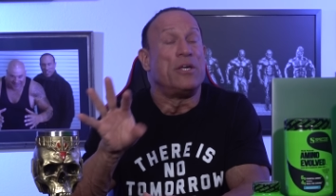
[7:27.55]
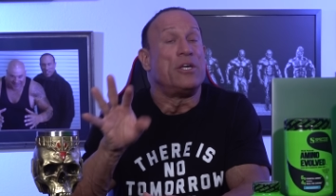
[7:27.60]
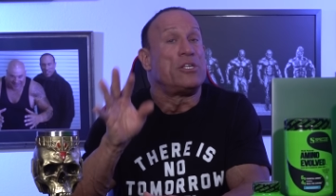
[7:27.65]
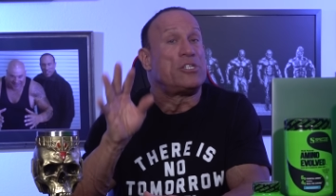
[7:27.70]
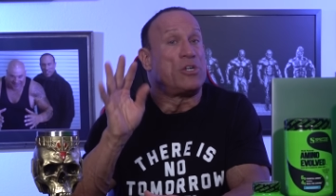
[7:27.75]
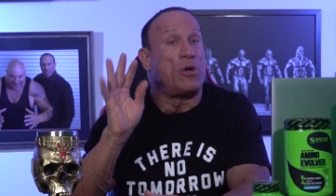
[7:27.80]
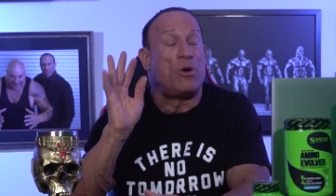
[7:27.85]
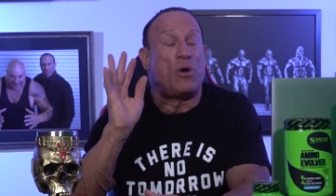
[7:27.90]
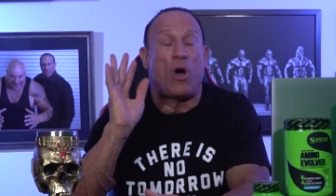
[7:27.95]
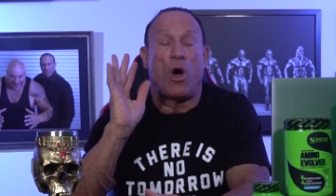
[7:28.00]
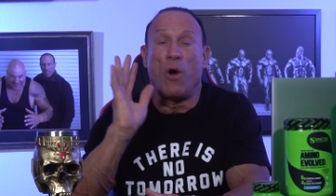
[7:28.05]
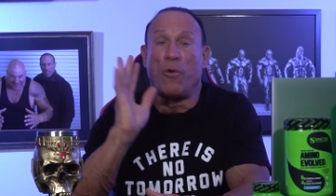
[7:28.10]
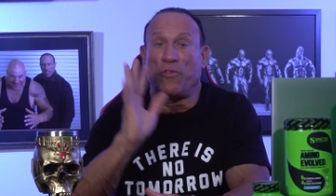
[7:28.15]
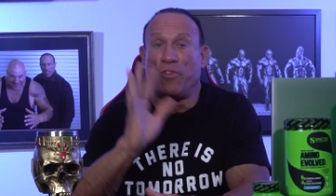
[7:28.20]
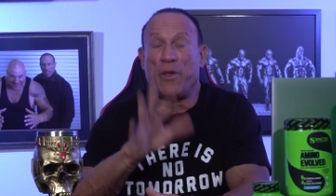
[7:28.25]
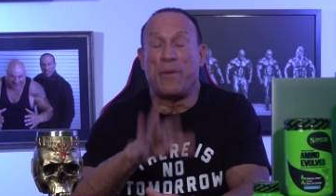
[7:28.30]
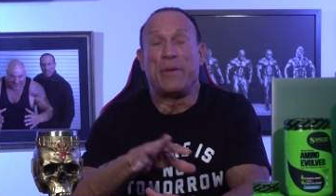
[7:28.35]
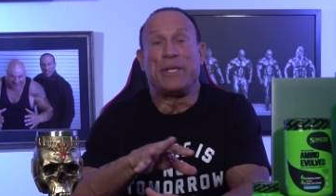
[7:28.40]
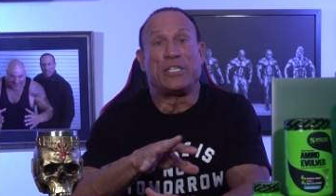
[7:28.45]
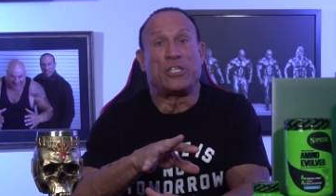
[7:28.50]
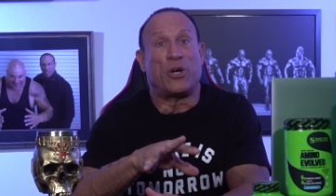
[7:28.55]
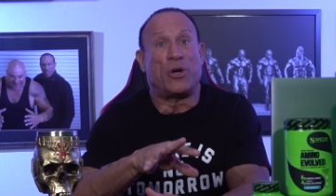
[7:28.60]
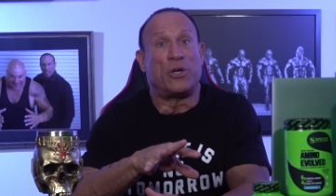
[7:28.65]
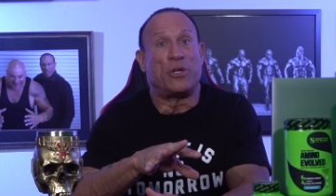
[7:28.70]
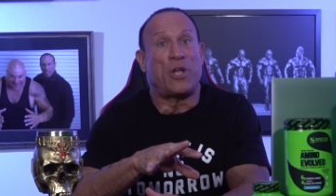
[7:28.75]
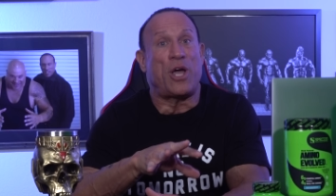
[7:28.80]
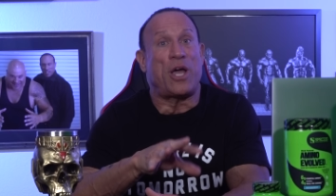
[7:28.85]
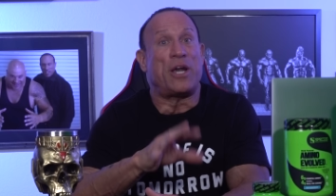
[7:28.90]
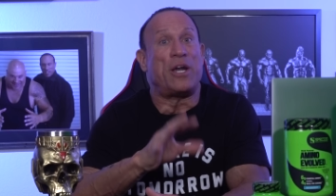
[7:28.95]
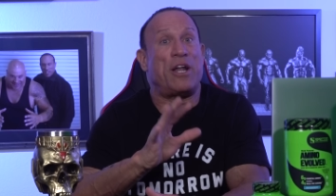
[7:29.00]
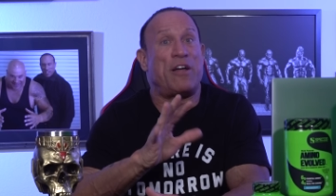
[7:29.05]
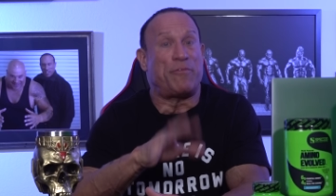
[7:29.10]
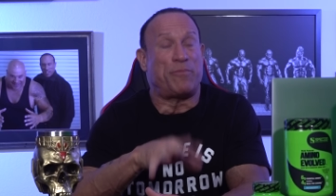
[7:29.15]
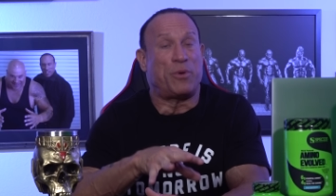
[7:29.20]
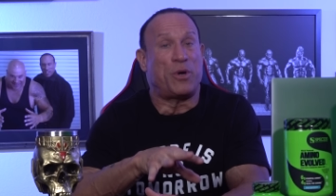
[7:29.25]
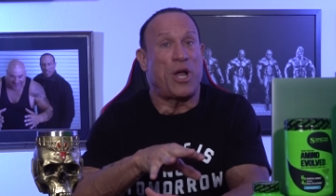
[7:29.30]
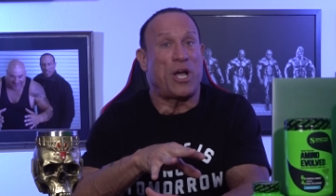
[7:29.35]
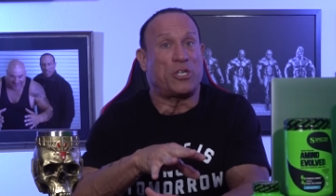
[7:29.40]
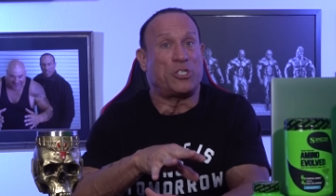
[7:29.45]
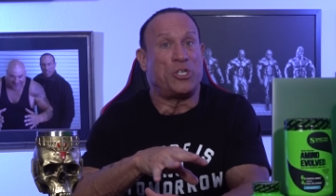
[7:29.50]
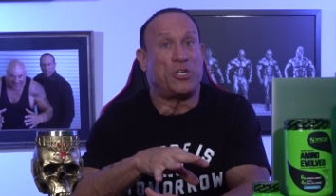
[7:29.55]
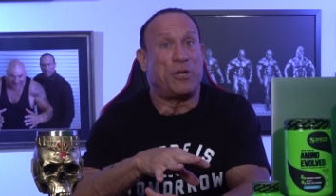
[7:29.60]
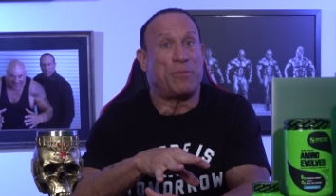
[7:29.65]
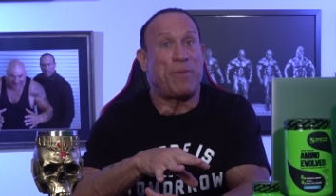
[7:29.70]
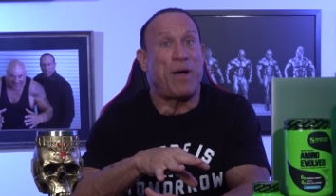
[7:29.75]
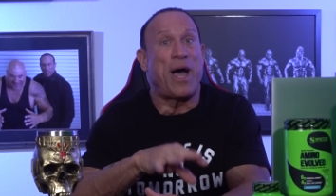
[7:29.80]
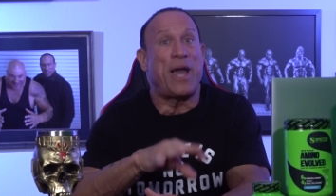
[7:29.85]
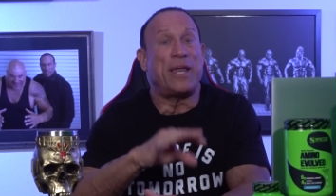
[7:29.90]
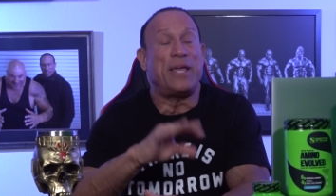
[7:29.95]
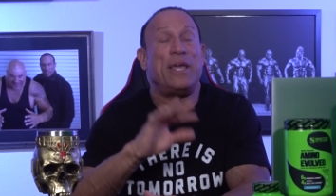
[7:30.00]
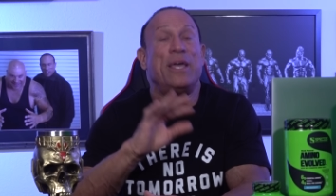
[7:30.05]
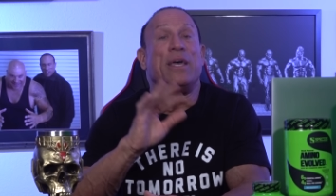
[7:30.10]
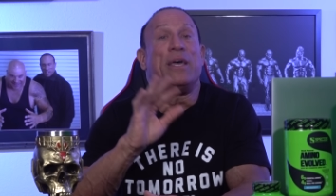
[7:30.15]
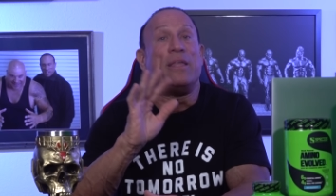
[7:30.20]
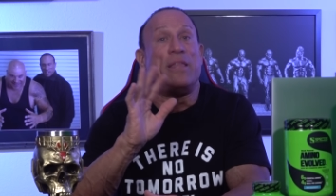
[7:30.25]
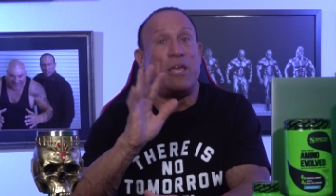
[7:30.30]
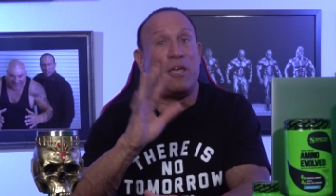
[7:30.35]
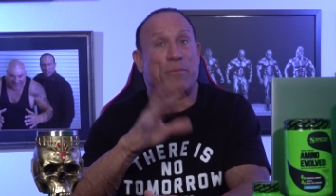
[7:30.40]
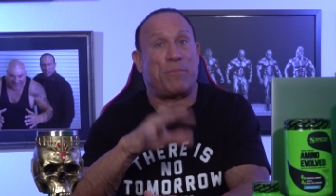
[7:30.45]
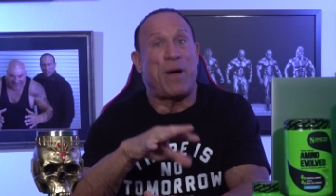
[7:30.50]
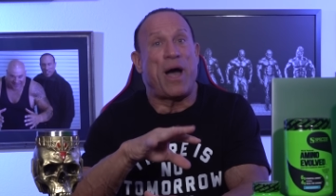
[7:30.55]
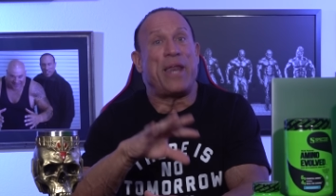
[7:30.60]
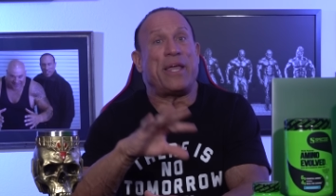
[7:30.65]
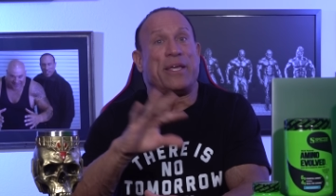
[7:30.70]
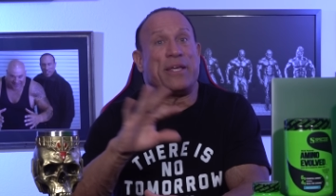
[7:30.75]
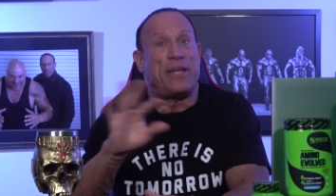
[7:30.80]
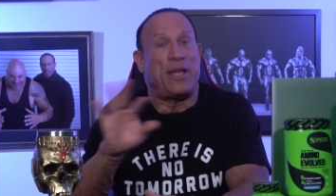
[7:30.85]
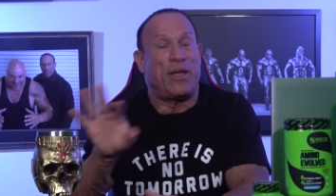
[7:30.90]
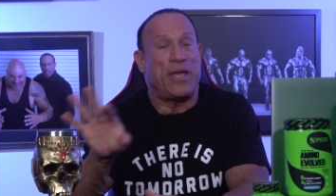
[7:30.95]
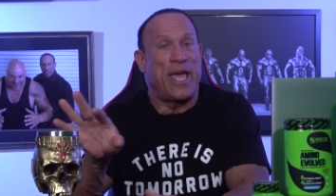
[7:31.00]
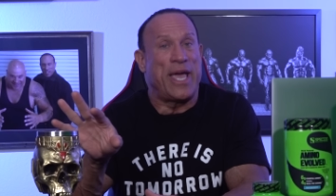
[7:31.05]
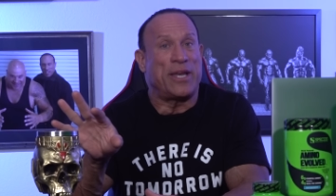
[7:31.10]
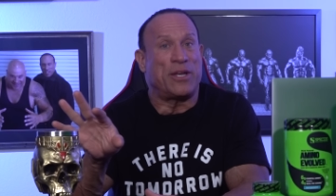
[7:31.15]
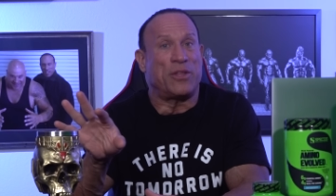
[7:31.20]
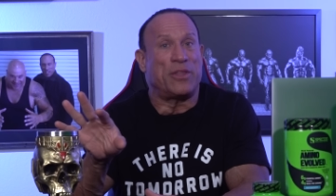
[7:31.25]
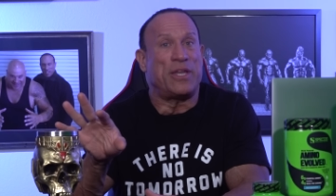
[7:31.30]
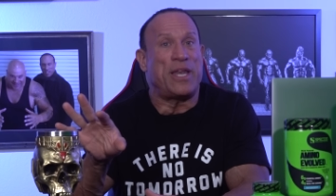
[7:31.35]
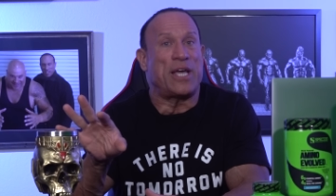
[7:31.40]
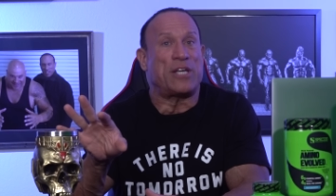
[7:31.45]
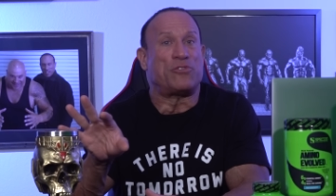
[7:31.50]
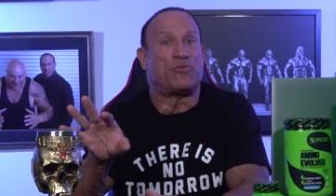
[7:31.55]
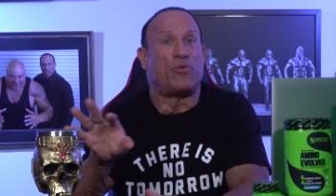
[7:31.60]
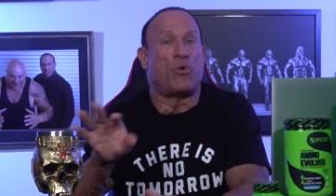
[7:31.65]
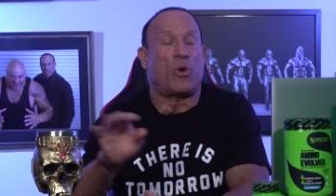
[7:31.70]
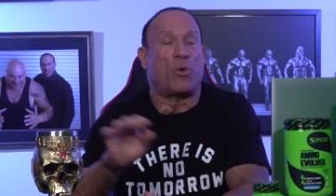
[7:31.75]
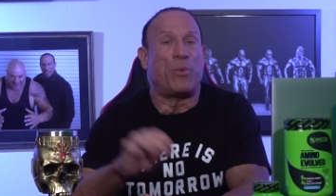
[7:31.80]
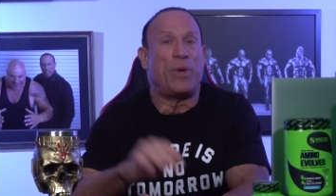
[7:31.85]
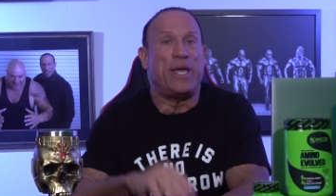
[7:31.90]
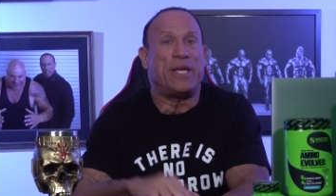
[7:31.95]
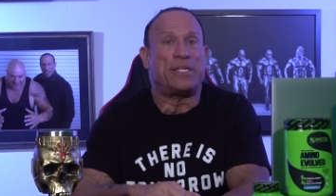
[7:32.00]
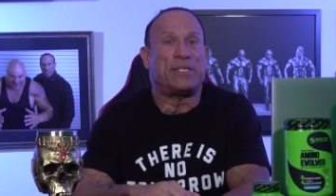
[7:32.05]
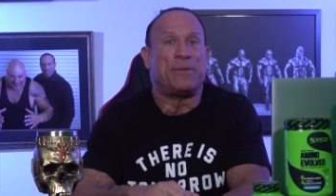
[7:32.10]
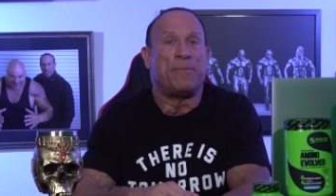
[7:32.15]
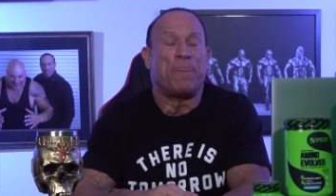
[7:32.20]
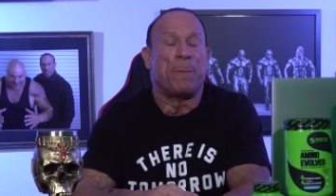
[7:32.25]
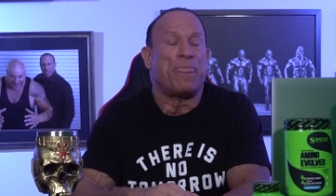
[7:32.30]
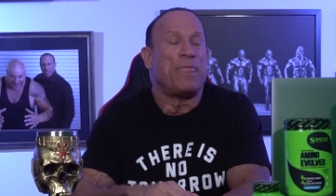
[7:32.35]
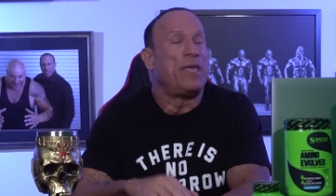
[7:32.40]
So hopefully we turned on enough production in your body that your body can handle the next four weeks.